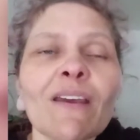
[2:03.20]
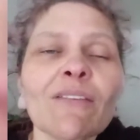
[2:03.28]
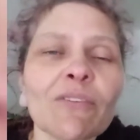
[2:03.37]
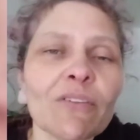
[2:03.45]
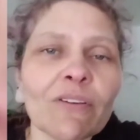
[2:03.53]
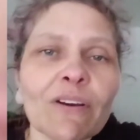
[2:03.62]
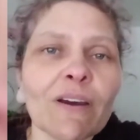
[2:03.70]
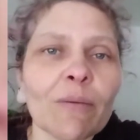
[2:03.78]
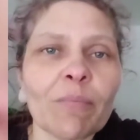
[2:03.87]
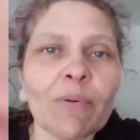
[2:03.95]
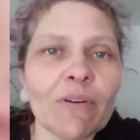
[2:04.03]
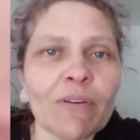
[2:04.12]
if you look
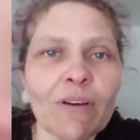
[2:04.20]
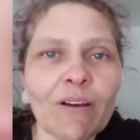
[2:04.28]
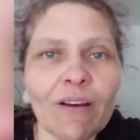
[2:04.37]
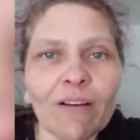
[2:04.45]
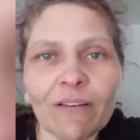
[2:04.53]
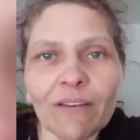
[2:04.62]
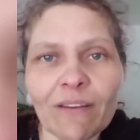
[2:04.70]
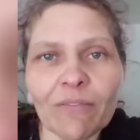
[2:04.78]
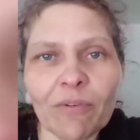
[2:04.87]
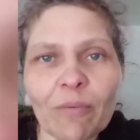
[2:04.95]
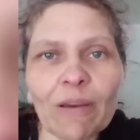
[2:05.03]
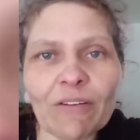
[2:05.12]
up all the
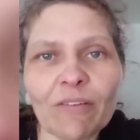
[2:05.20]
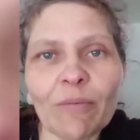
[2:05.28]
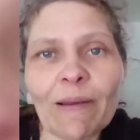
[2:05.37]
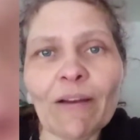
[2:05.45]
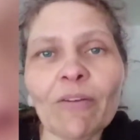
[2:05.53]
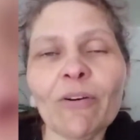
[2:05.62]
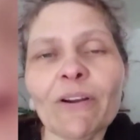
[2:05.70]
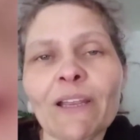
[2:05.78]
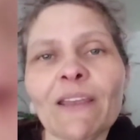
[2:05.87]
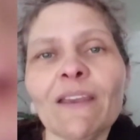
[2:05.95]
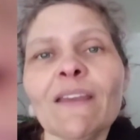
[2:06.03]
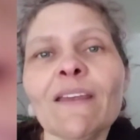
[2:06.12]
information about
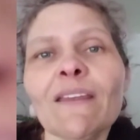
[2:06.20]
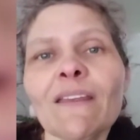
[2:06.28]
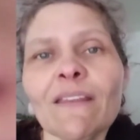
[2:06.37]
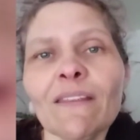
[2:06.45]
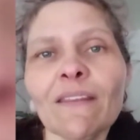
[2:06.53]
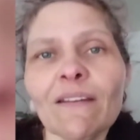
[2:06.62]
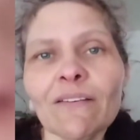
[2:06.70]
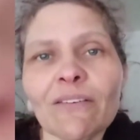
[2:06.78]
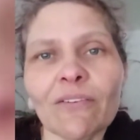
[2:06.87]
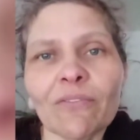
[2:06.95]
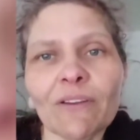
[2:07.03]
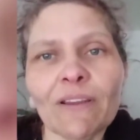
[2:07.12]
hoarding, there's
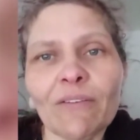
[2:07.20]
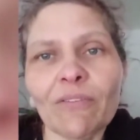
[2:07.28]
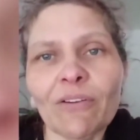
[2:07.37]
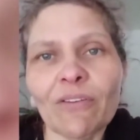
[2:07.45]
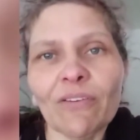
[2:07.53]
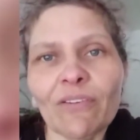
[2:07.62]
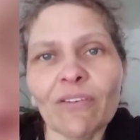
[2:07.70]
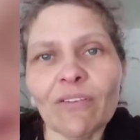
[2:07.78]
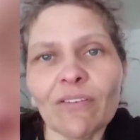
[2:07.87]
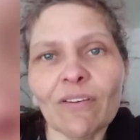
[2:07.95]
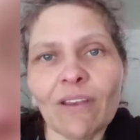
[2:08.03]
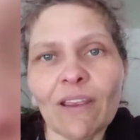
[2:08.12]
different levels.
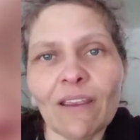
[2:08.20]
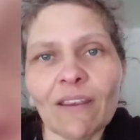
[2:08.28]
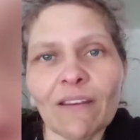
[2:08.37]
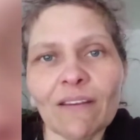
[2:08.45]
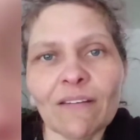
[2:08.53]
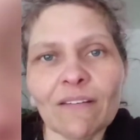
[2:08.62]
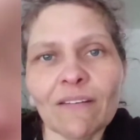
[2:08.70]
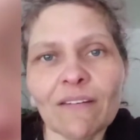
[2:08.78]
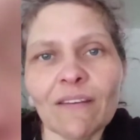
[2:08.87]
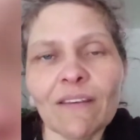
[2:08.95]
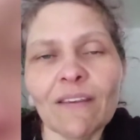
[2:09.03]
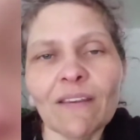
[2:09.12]
And
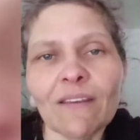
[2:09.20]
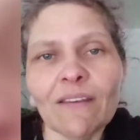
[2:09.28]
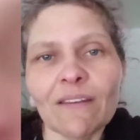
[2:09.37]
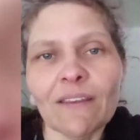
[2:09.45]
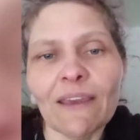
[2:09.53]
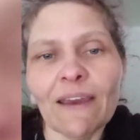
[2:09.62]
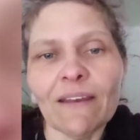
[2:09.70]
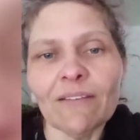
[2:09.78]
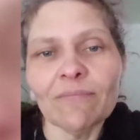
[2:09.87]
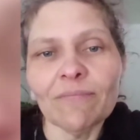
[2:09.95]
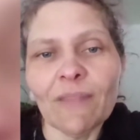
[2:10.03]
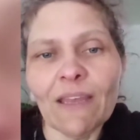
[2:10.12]
yeah,
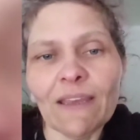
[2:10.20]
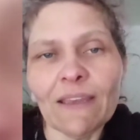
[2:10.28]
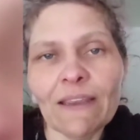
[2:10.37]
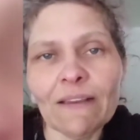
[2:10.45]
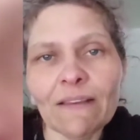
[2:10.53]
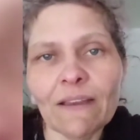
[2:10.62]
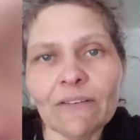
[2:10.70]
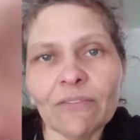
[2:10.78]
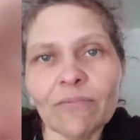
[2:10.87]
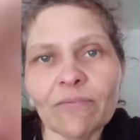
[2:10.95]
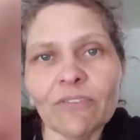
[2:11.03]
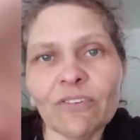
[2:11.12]
I had a lot of
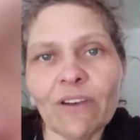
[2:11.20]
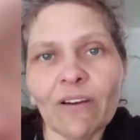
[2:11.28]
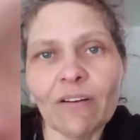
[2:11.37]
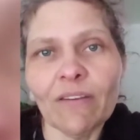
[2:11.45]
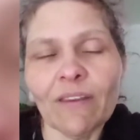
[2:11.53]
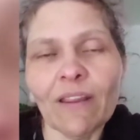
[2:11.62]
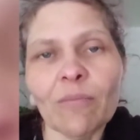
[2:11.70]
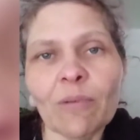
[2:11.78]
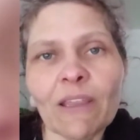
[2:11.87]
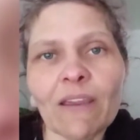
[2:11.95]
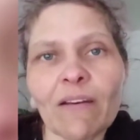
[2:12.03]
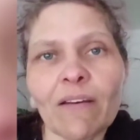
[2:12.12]
junk that I've been
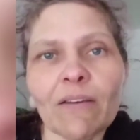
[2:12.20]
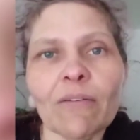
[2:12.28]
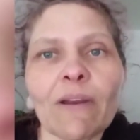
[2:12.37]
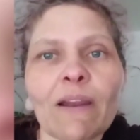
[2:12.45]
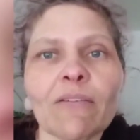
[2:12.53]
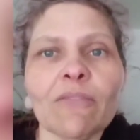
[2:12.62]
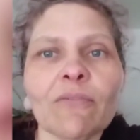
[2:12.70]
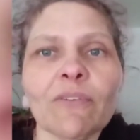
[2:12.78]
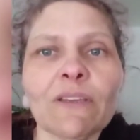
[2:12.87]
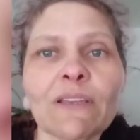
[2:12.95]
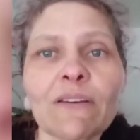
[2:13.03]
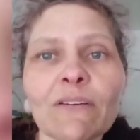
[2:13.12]
carrying around for
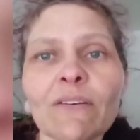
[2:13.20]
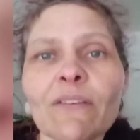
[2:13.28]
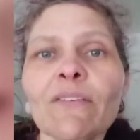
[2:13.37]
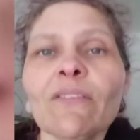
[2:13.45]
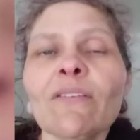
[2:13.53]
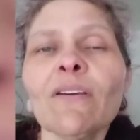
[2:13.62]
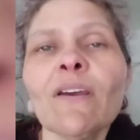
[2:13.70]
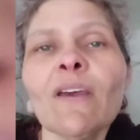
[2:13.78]
years.